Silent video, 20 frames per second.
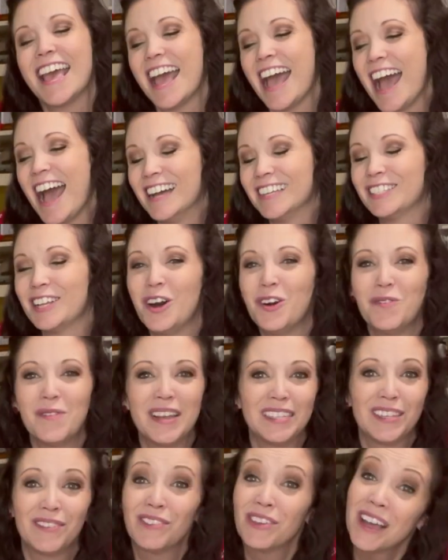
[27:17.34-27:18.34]
As
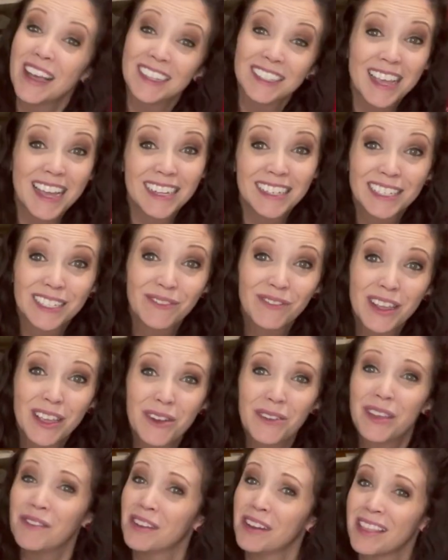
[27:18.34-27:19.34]
always, if you guys liked this video,
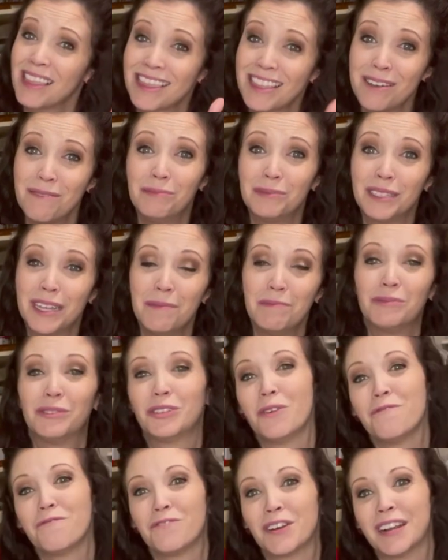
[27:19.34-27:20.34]
give it a thumbs up.
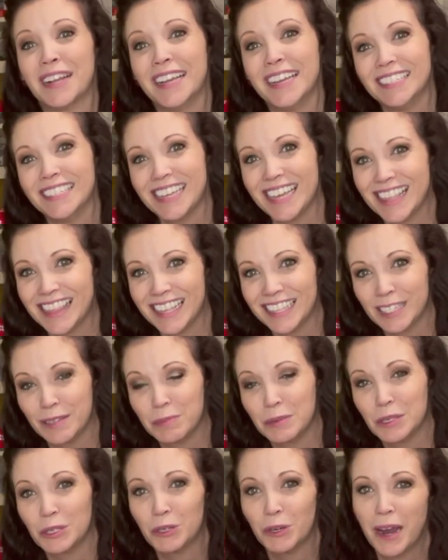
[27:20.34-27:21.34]
Don't forget to hit the
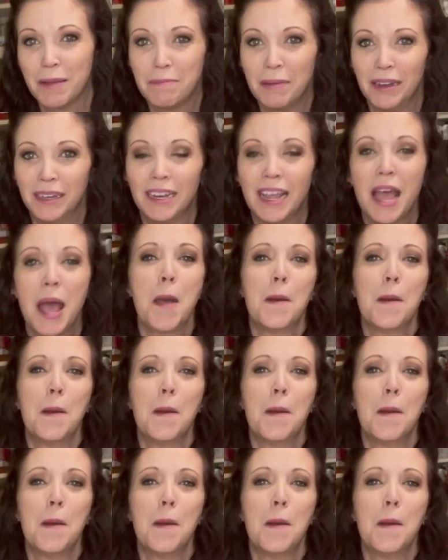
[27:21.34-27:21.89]
subscribe button.